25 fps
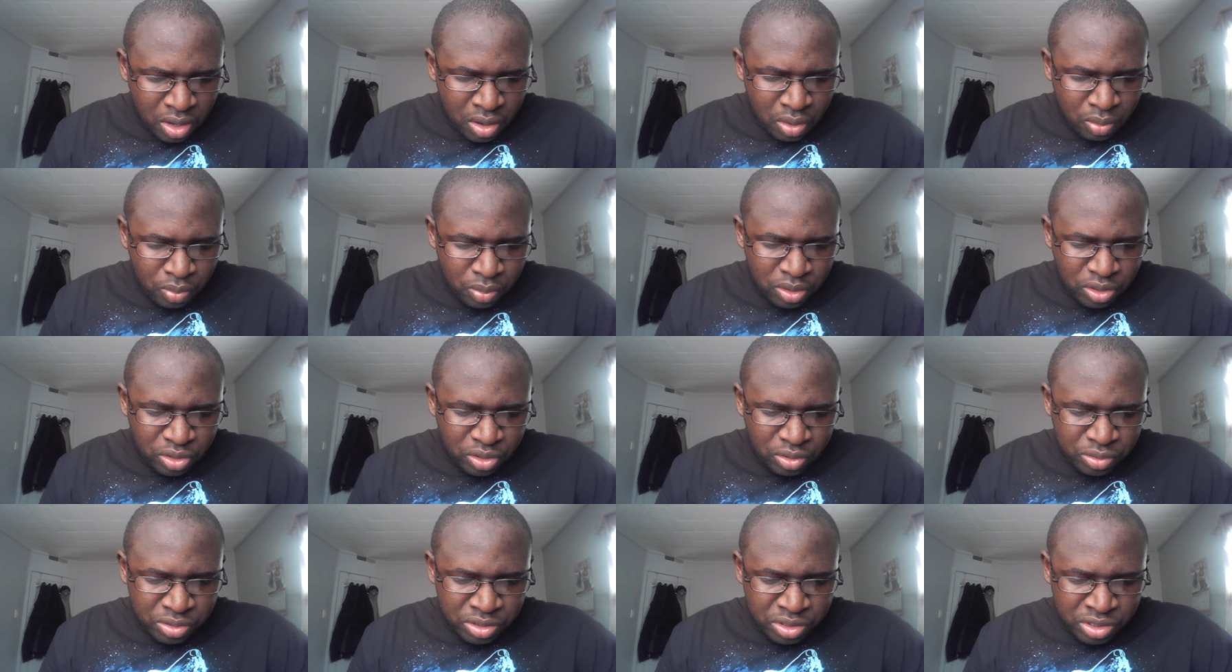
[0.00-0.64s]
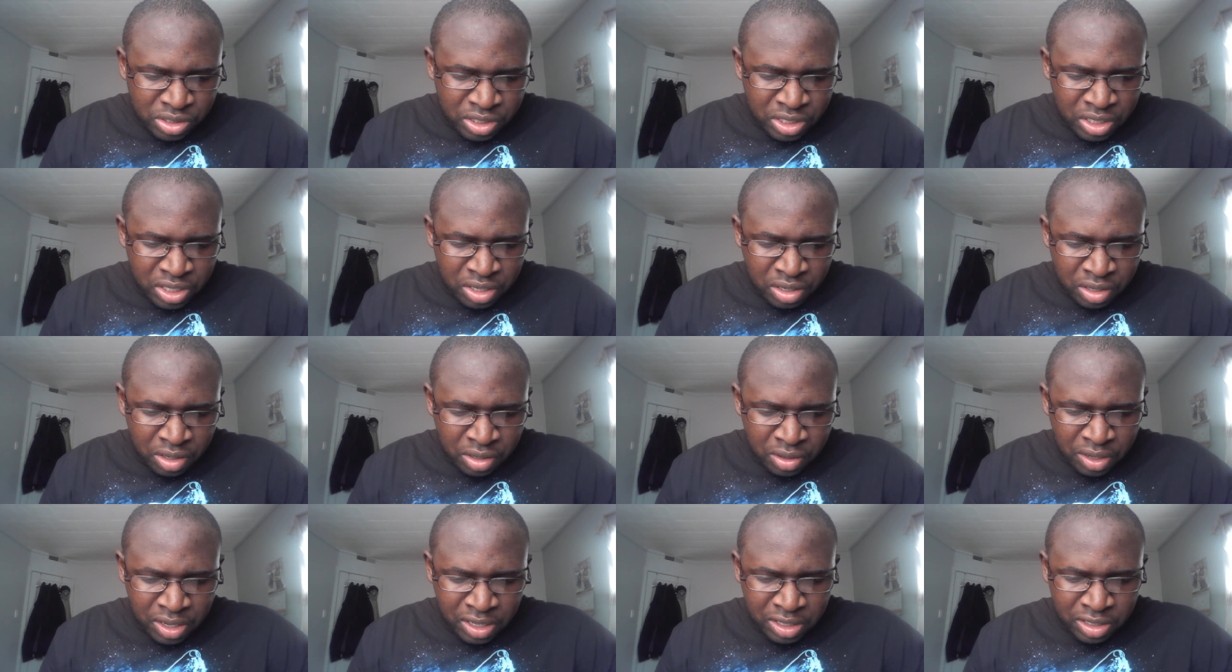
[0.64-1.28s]
When you see
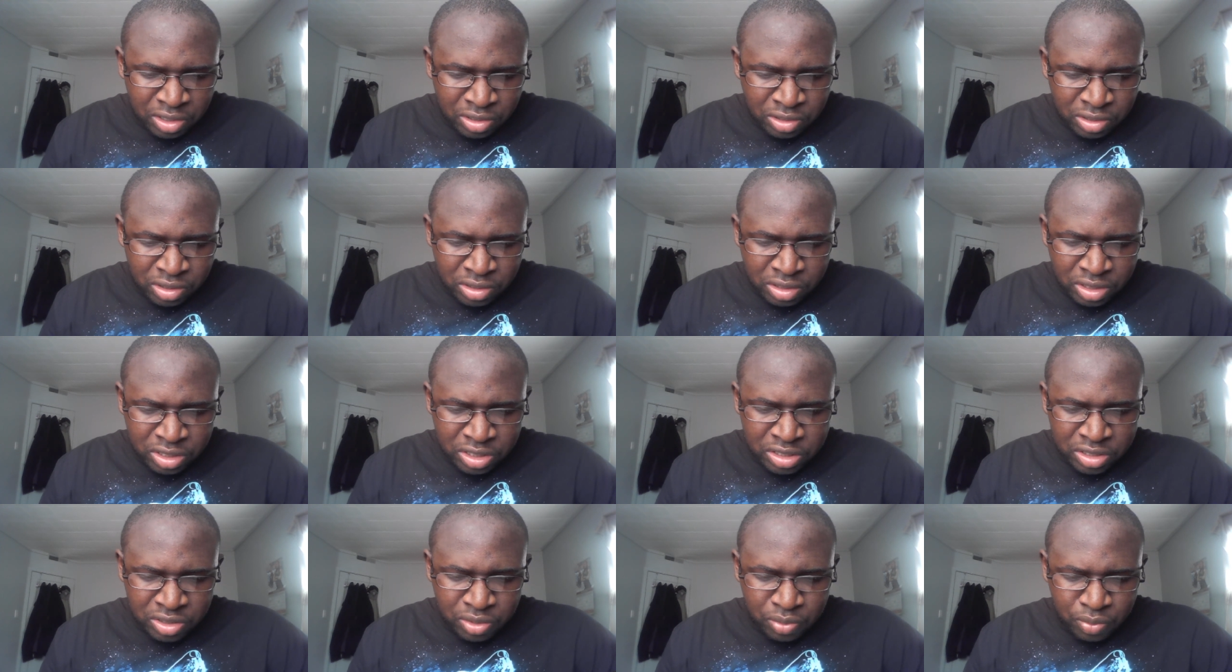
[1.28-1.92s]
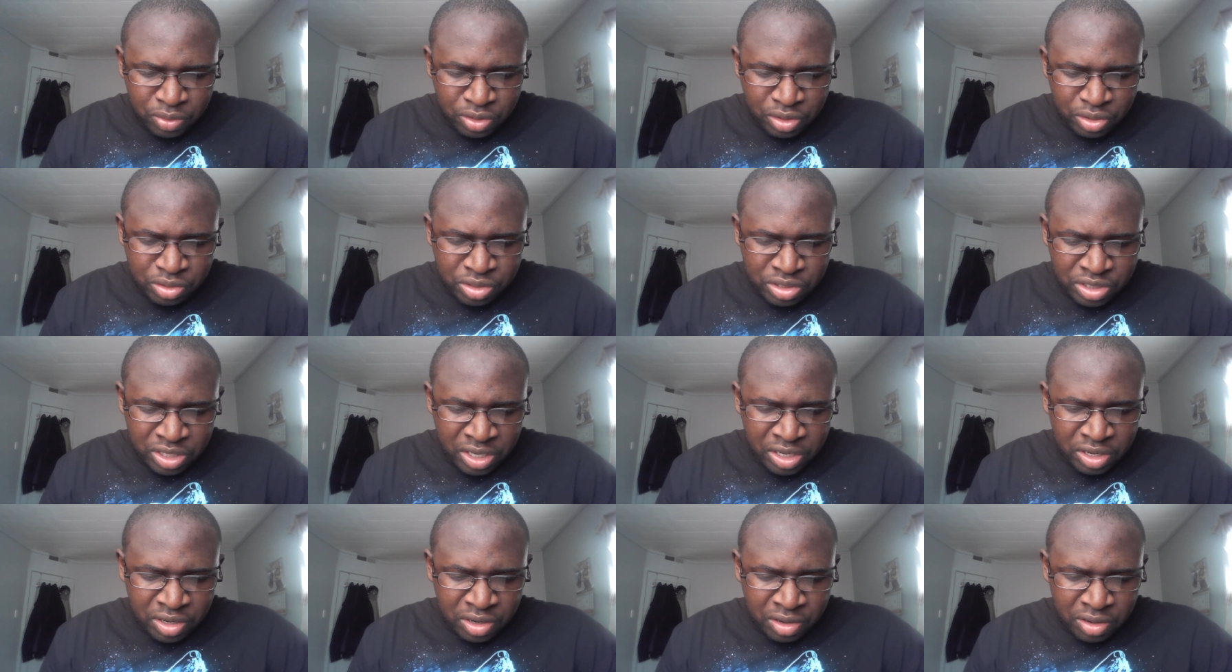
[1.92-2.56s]
her in the when you
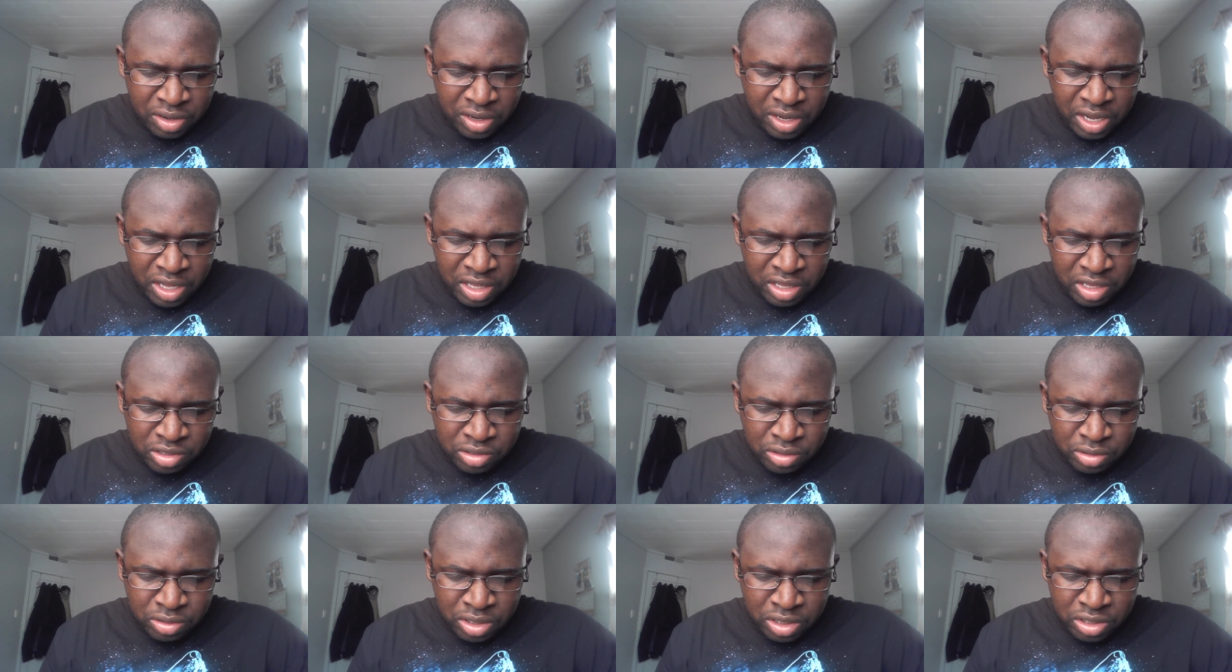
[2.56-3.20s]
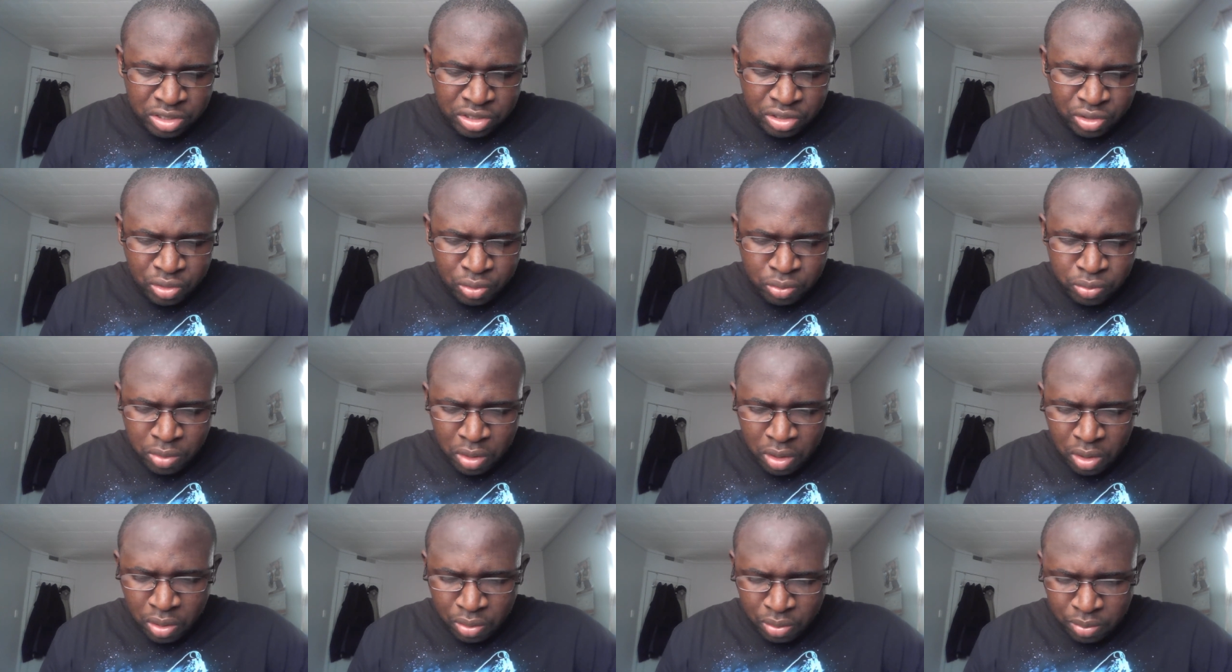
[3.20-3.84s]
see her in the traditional
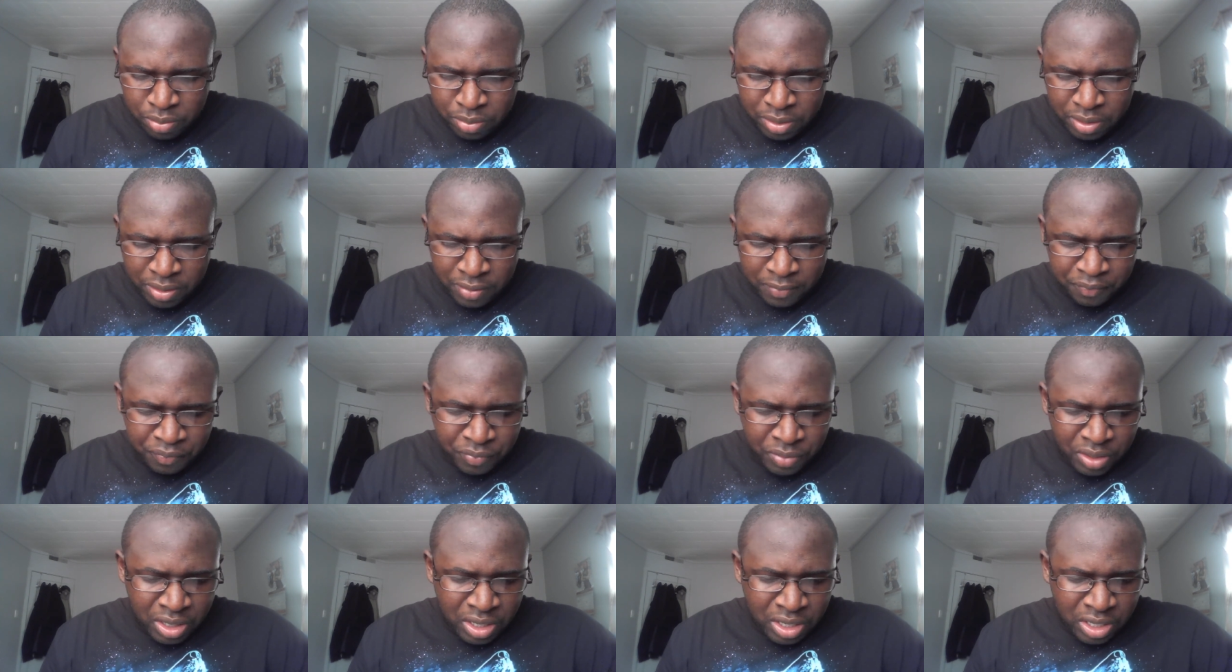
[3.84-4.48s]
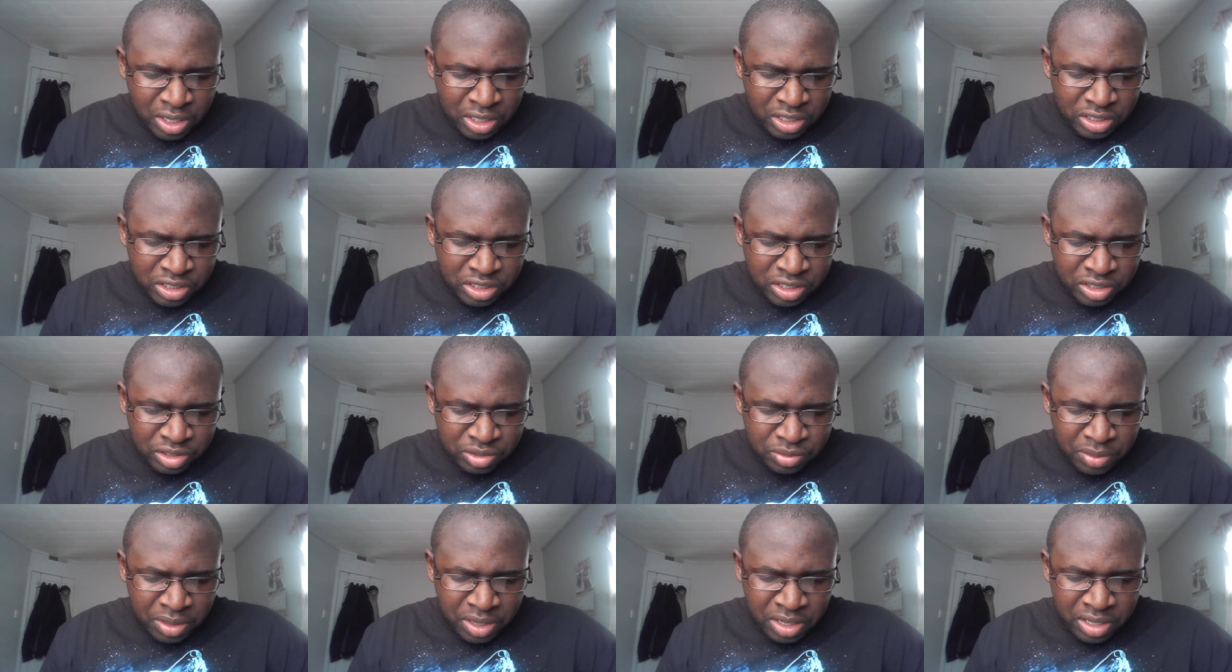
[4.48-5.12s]
robe, she
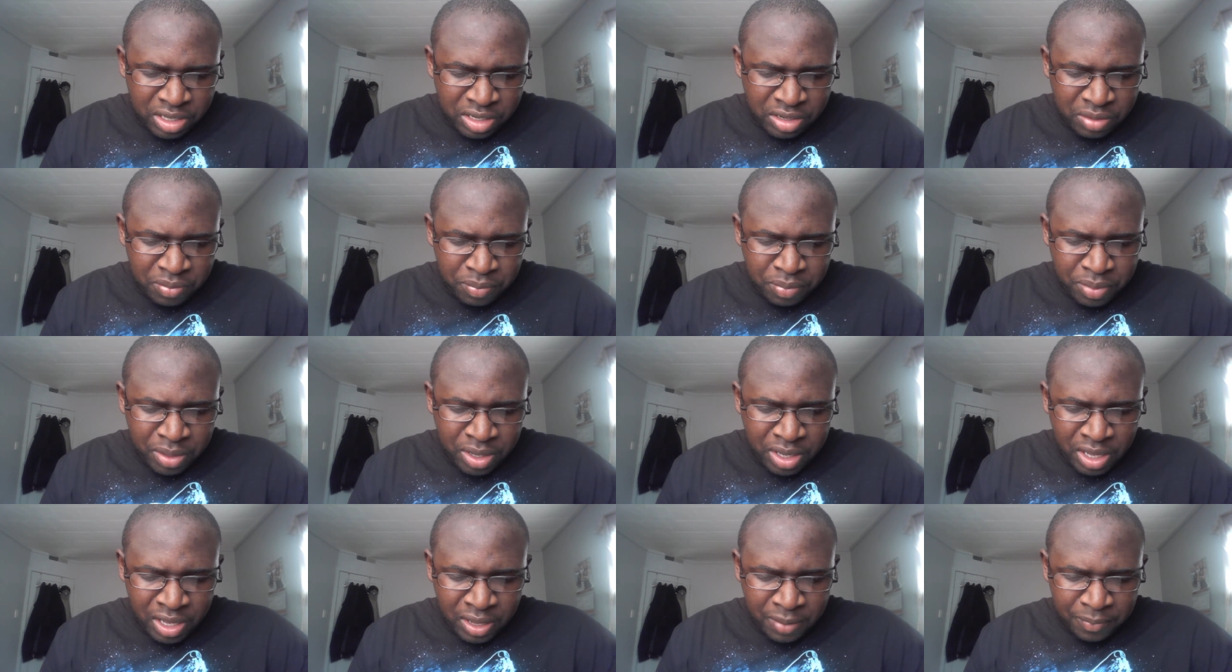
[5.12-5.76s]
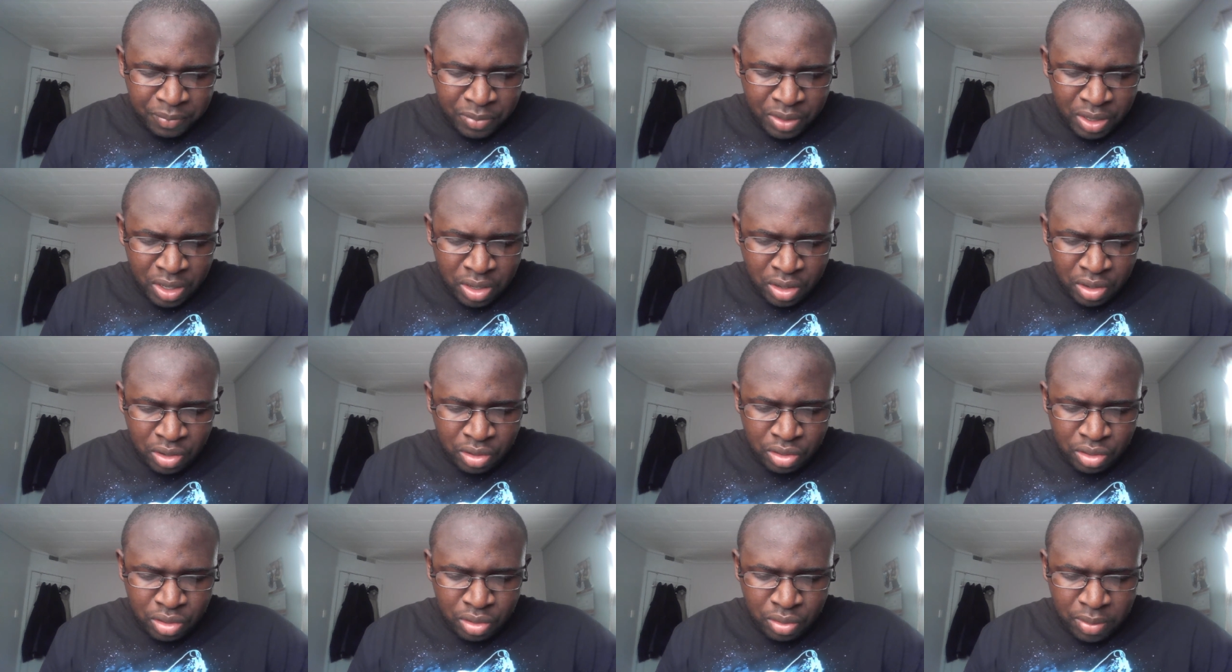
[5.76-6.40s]
is ready to compete
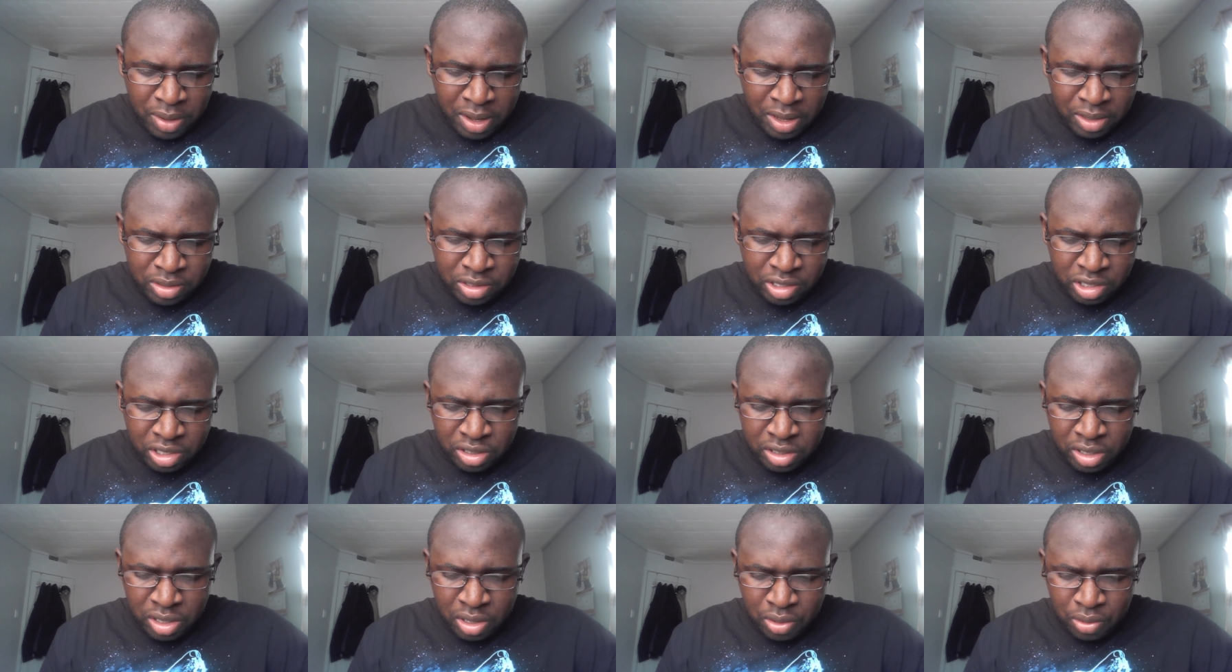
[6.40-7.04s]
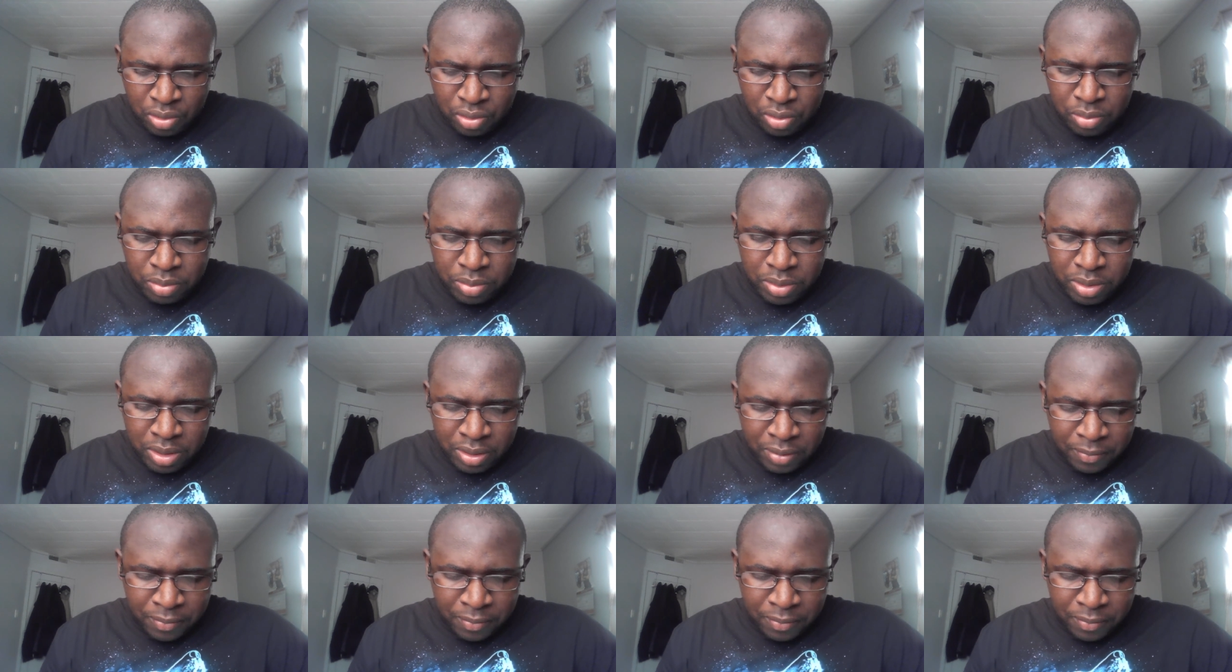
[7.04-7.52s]
throughout the globe.